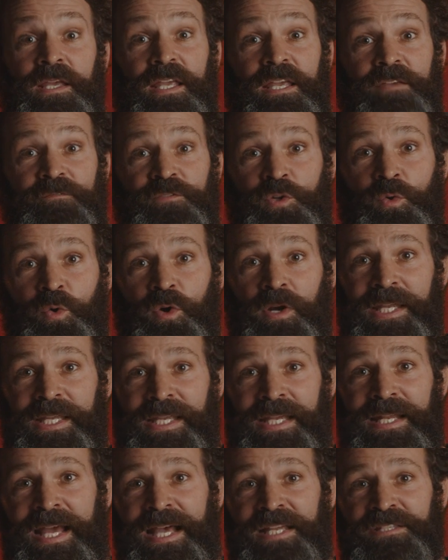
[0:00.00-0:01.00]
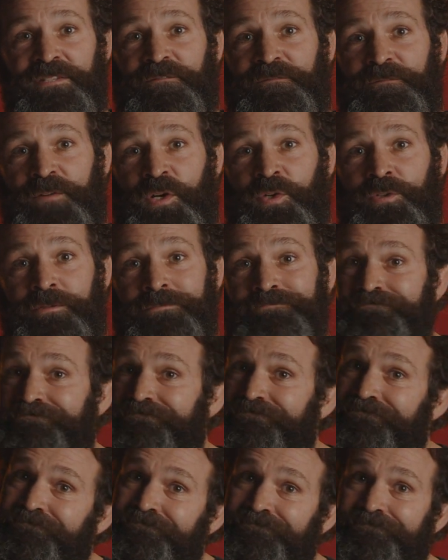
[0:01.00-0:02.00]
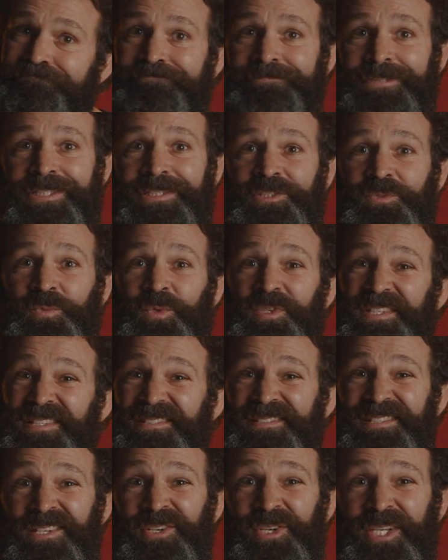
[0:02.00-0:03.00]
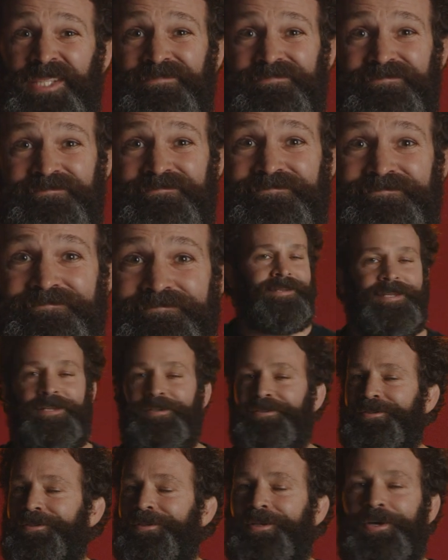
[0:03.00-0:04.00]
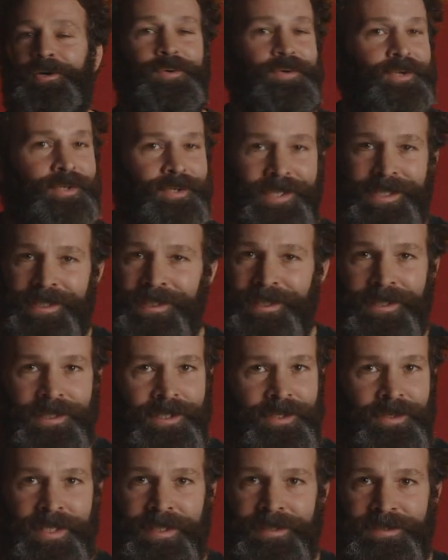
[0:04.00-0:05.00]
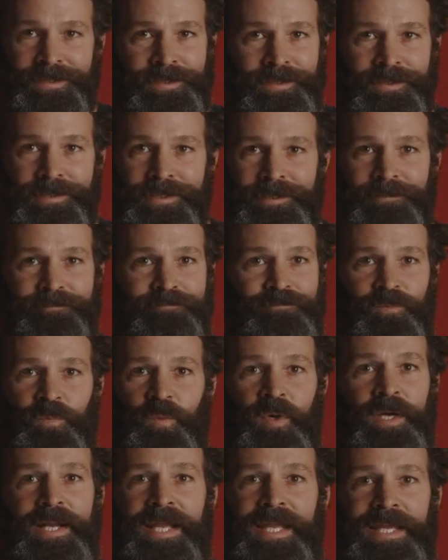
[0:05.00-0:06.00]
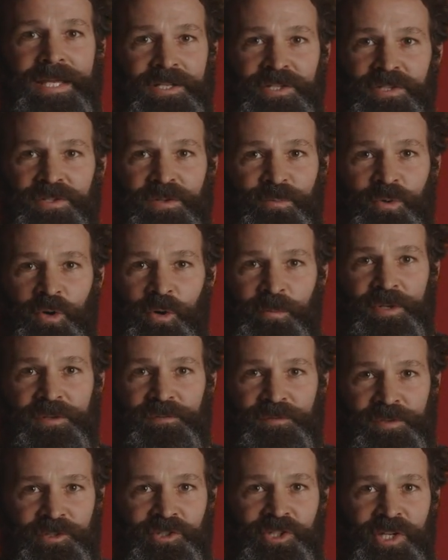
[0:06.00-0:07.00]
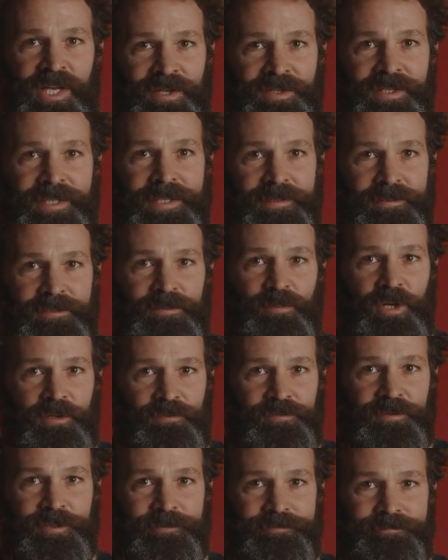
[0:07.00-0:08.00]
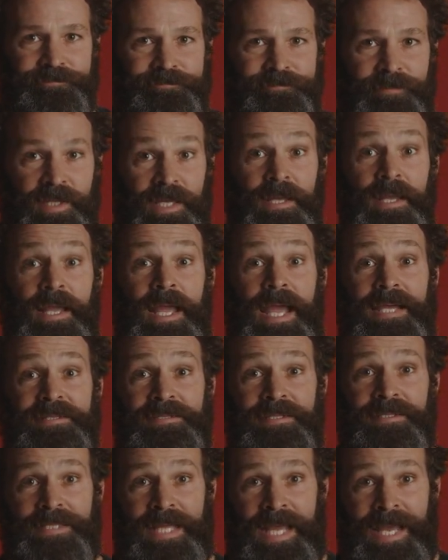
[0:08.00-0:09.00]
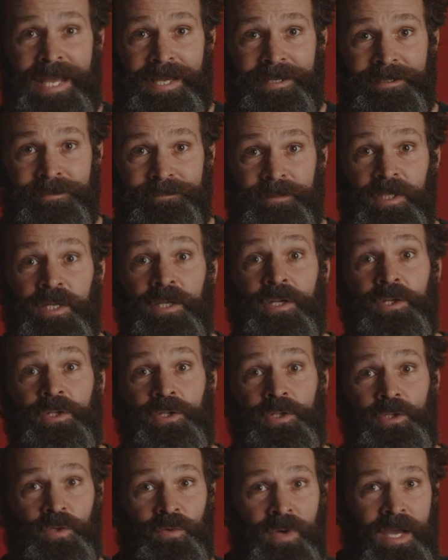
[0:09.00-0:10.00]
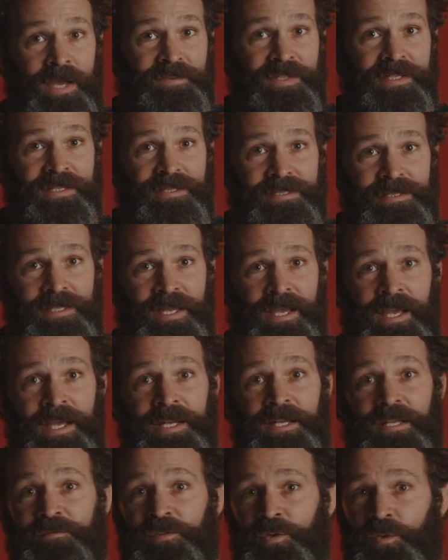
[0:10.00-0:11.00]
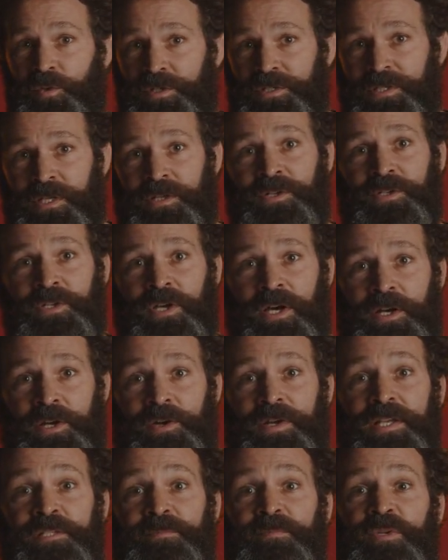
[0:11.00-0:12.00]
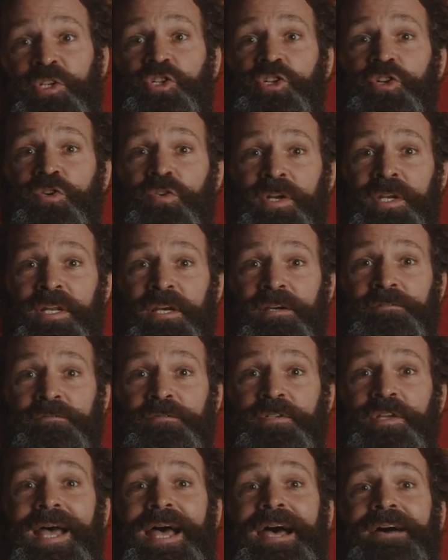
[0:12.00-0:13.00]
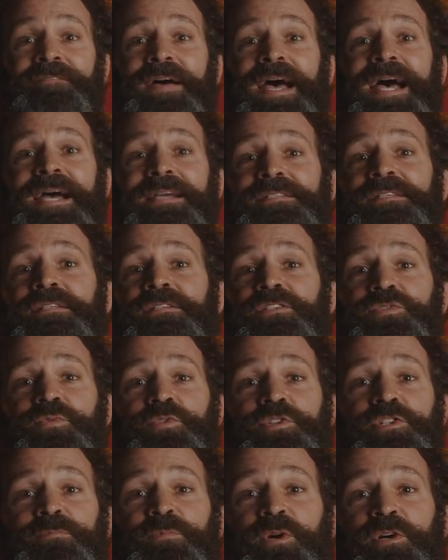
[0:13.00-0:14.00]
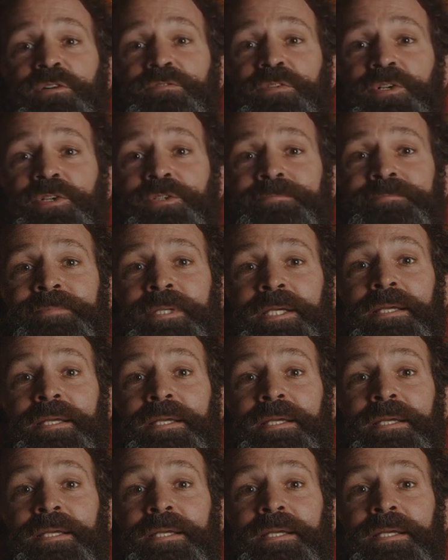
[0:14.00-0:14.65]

If your kid has a phone, it's worth considering. There's no cookie-cutter answer to what age is appropriate for your child to get a smartphone. As a dad, you have to decide if your son or daughter is mature enough to have access to a smartphone,